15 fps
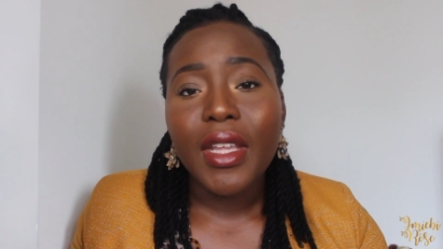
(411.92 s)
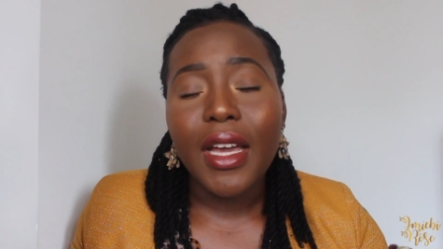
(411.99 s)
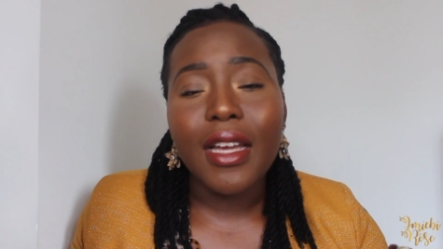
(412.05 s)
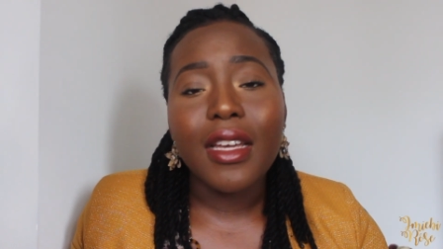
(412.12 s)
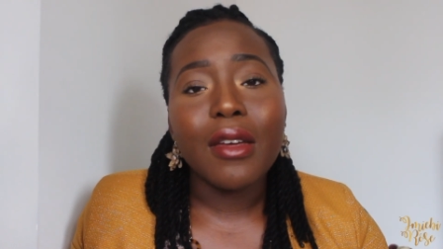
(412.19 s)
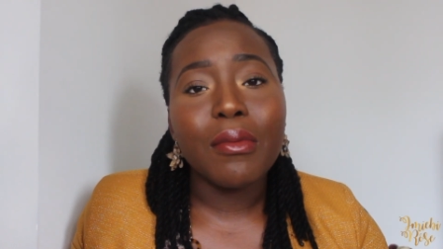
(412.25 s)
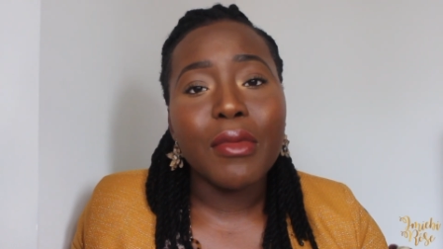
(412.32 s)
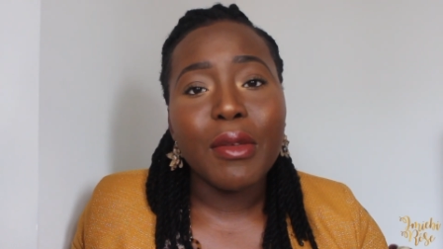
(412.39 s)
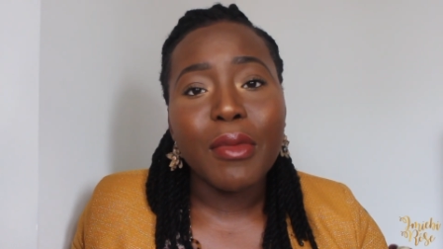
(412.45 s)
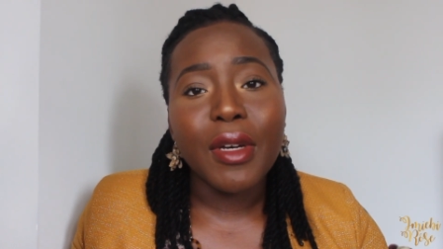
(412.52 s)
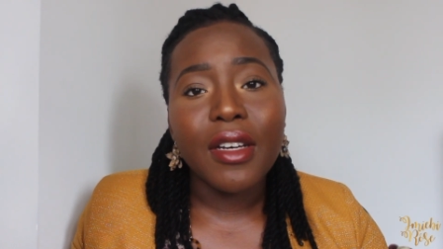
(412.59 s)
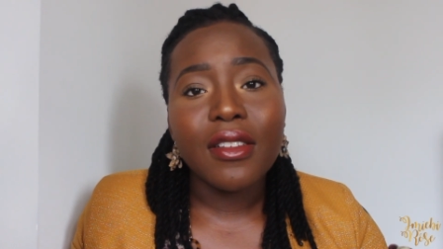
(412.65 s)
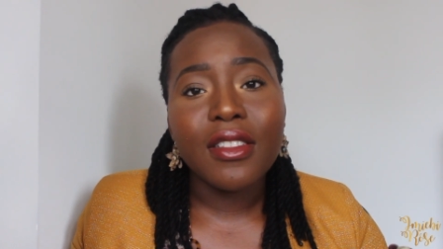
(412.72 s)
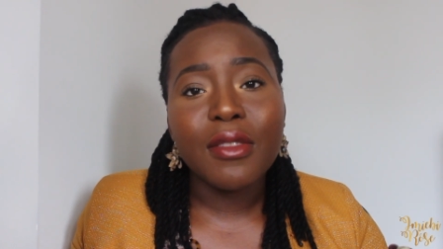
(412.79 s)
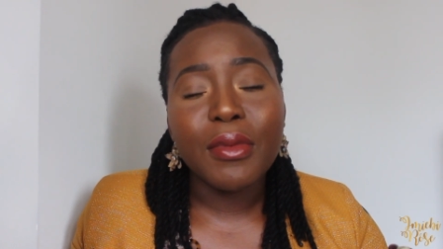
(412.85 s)
I can meet my
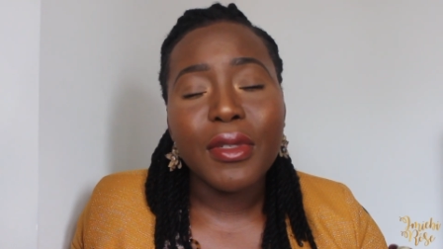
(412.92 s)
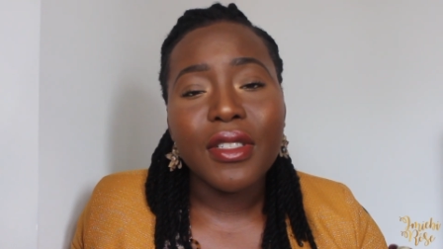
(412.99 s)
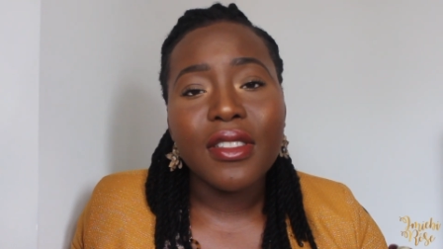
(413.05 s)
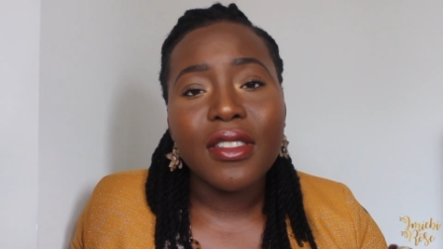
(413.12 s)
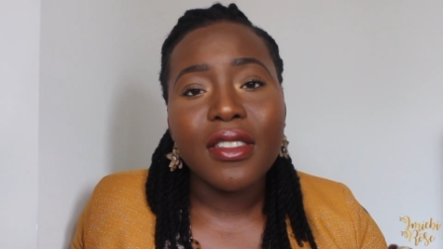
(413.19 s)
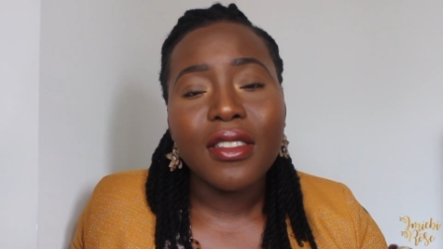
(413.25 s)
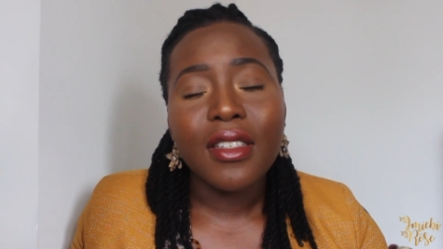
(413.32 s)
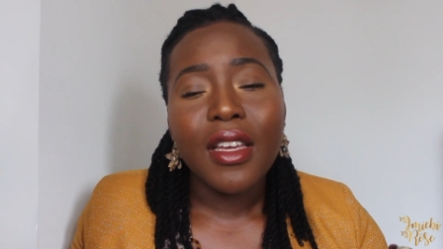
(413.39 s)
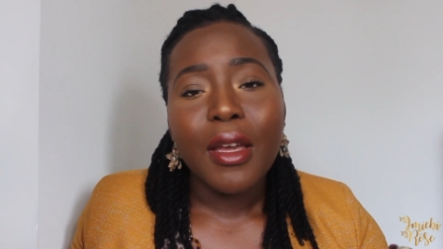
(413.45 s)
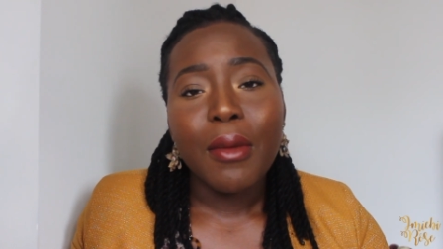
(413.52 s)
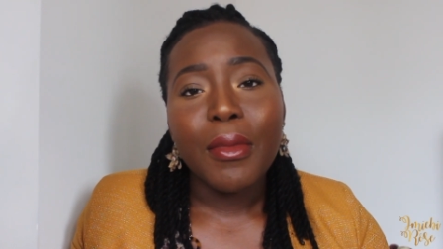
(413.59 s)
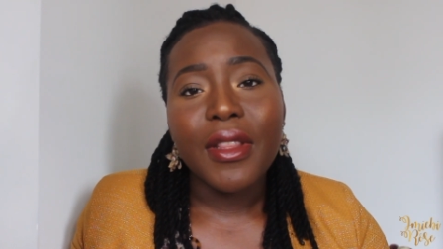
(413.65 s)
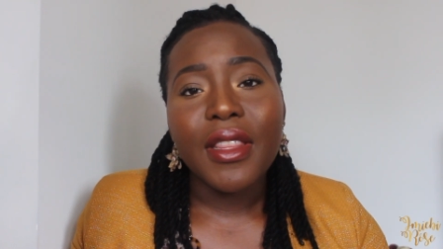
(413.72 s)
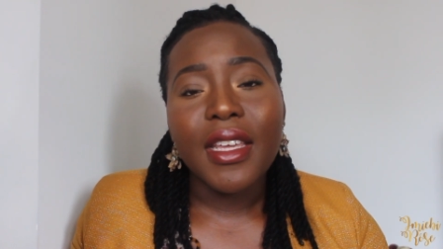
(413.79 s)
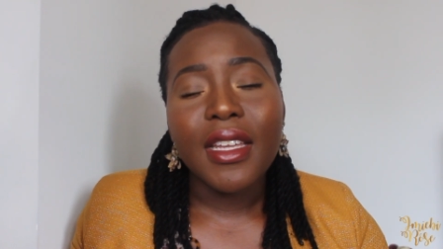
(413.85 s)
husband.
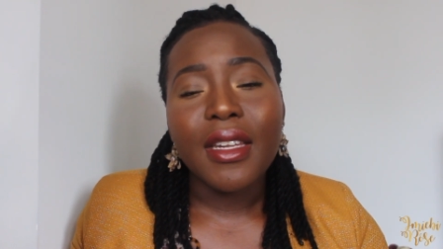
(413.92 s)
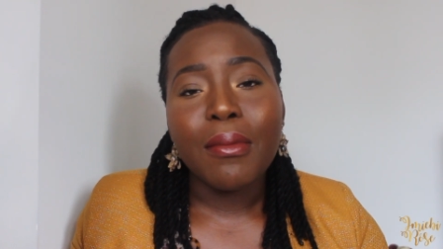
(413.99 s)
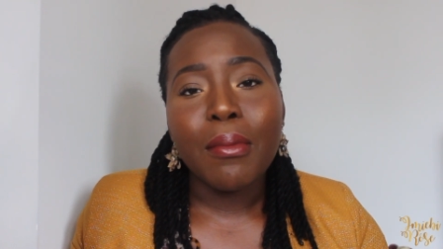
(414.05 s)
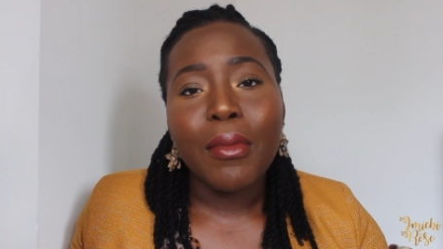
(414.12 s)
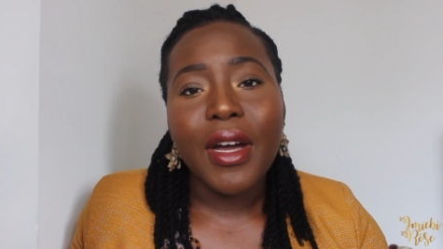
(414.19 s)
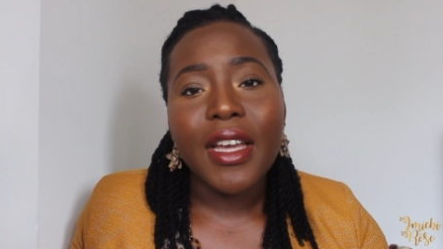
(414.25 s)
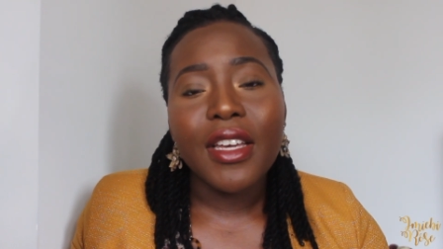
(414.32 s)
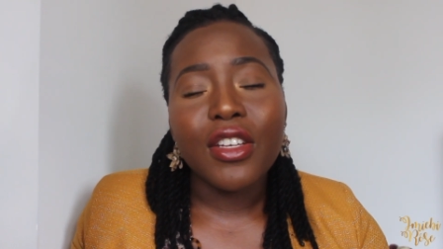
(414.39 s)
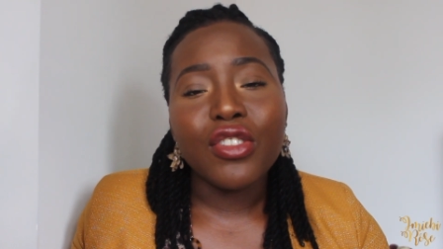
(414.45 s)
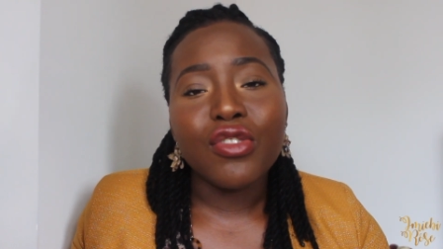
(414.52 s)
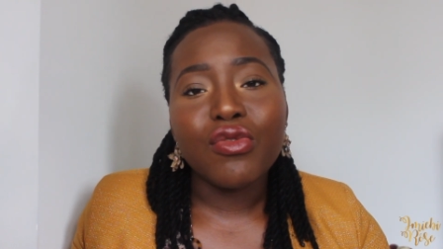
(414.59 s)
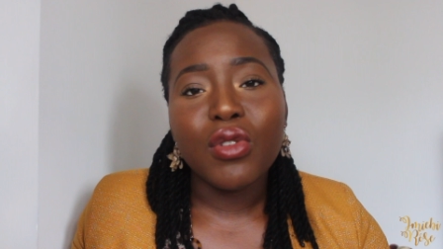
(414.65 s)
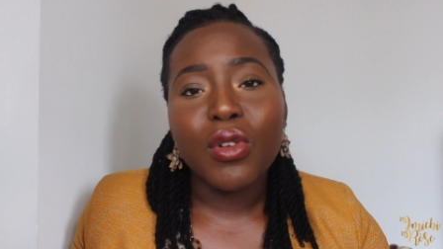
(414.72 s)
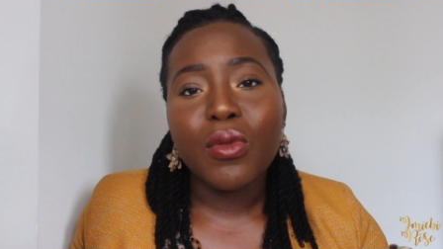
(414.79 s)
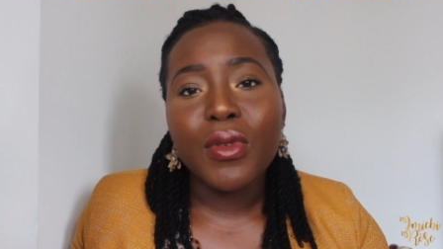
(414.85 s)
But then my
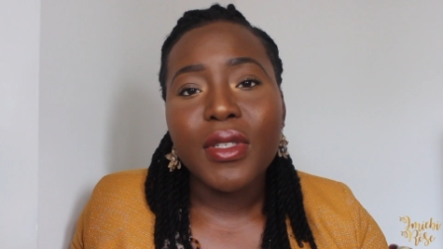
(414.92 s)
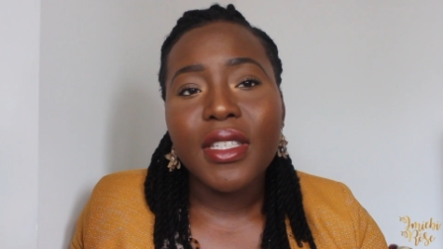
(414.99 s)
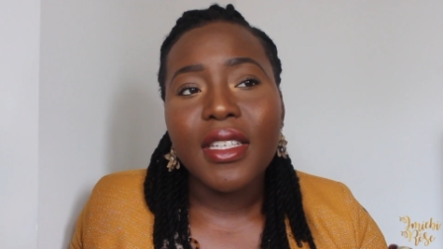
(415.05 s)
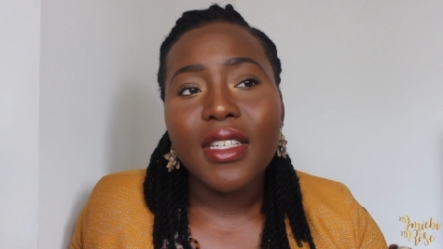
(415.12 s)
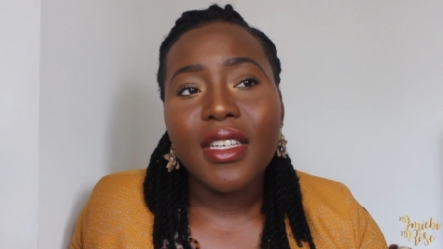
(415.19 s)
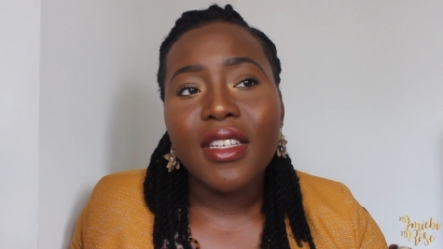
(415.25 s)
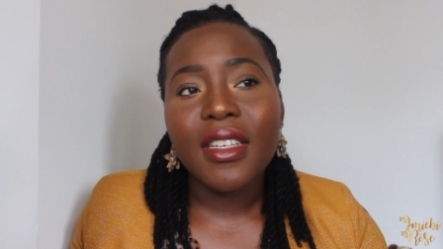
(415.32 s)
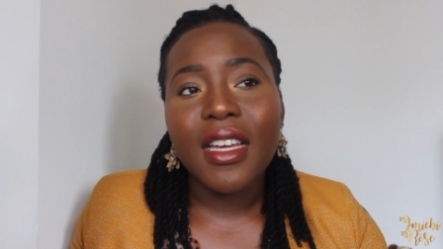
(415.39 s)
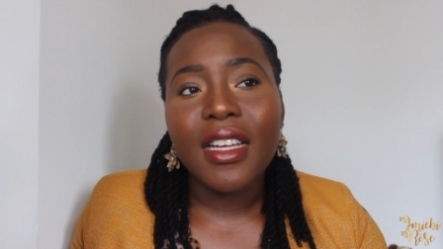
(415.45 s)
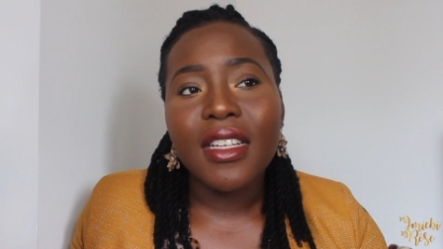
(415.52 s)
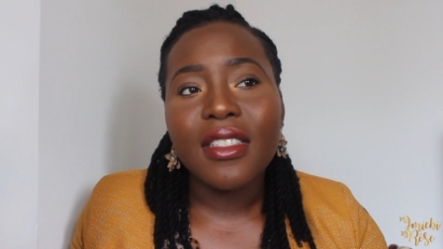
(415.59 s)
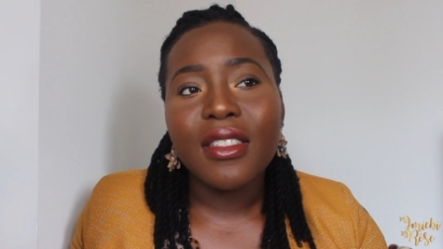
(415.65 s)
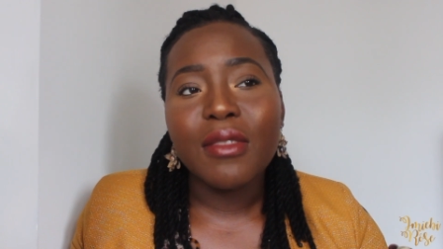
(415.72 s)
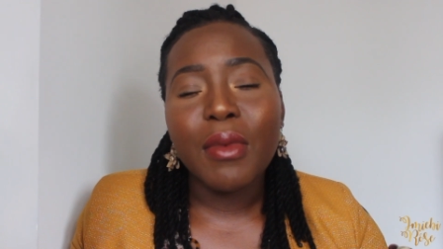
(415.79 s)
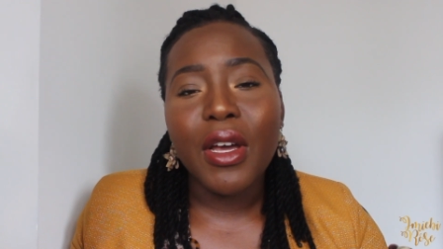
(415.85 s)
control was in it
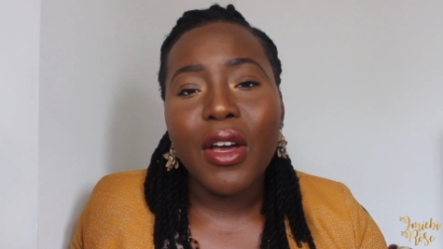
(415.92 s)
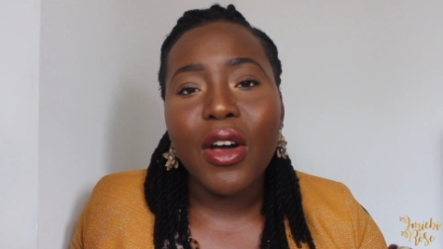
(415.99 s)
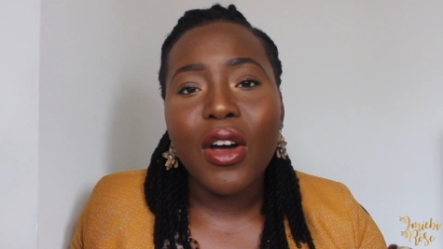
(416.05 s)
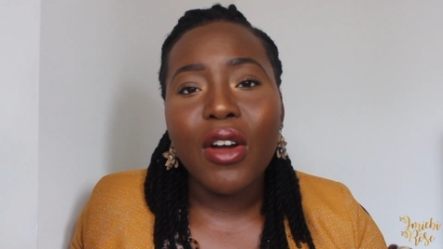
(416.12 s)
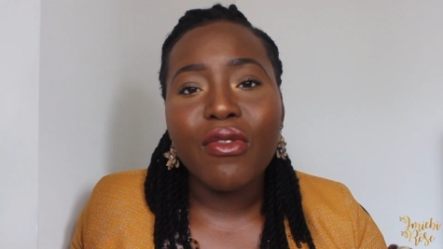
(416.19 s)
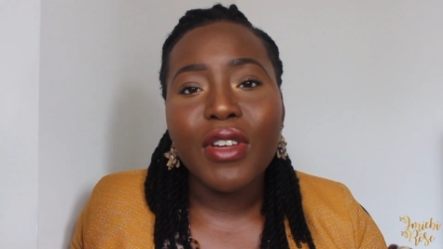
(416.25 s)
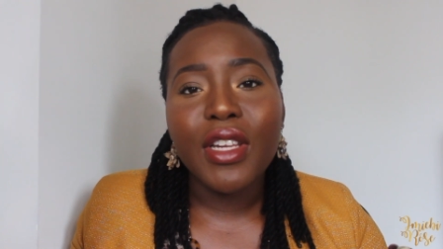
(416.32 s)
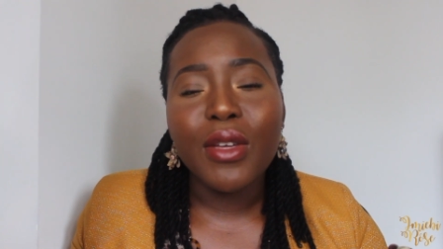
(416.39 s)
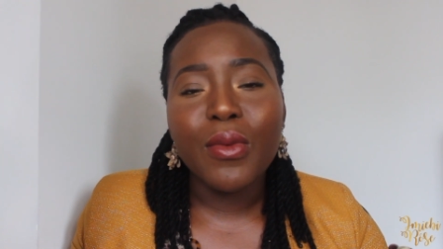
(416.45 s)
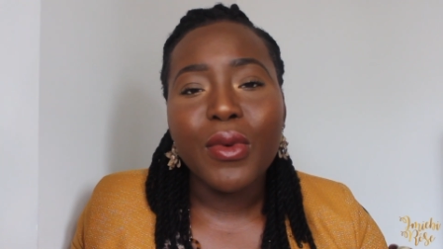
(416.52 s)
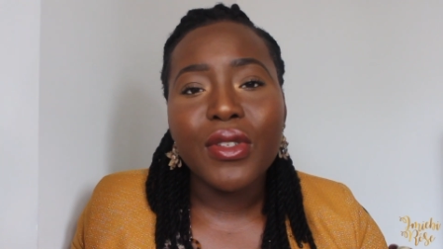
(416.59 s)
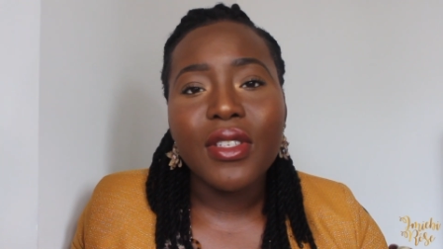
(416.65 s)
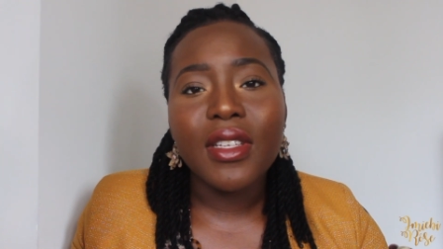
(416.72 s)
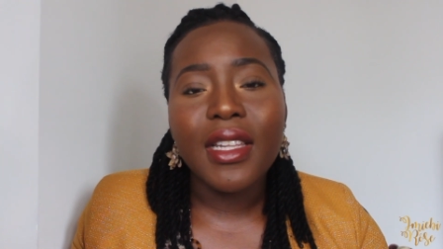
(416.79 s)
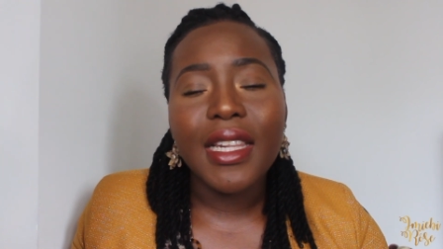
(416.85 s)
and my heart really
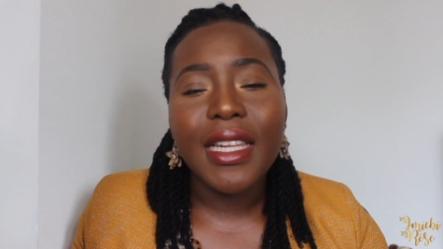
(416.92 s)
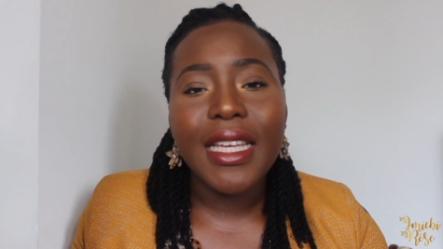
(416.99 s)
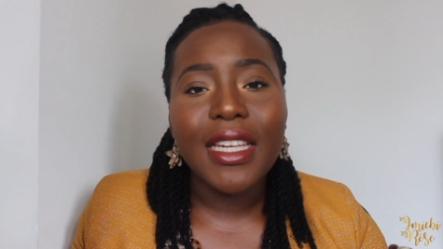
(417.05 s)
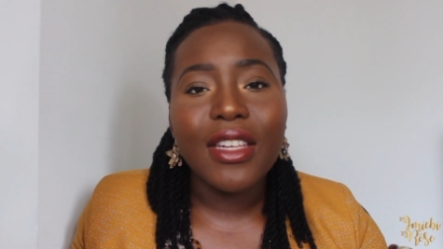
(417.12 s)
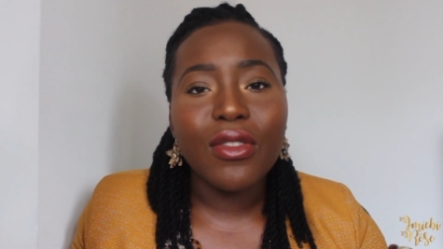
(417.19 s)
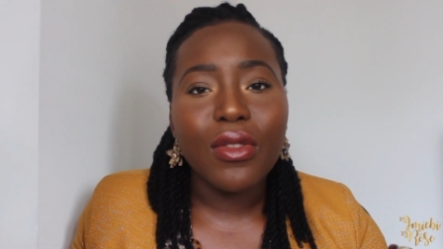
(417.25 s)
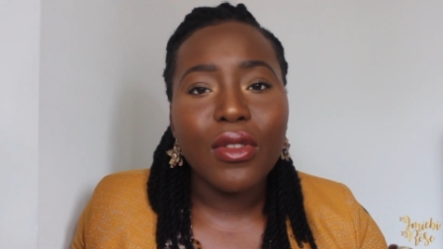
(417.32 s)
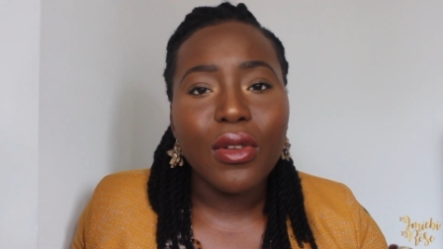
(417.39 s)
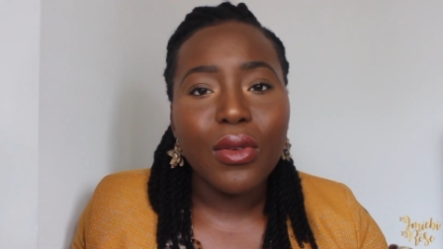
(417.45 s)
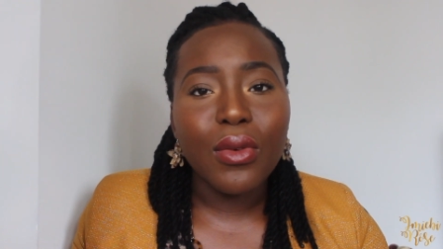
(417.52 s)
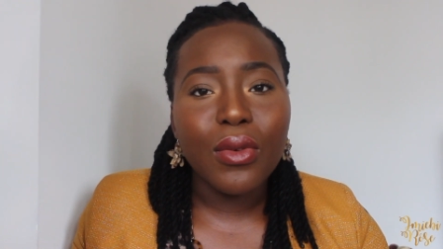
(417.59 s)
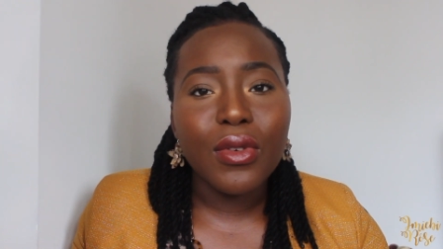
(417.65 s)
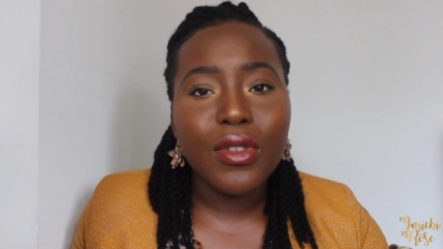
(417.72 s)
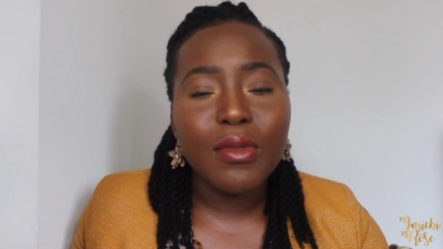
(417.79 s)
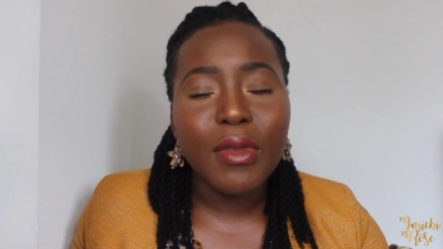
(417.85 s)
wasn't leaning on the Lord.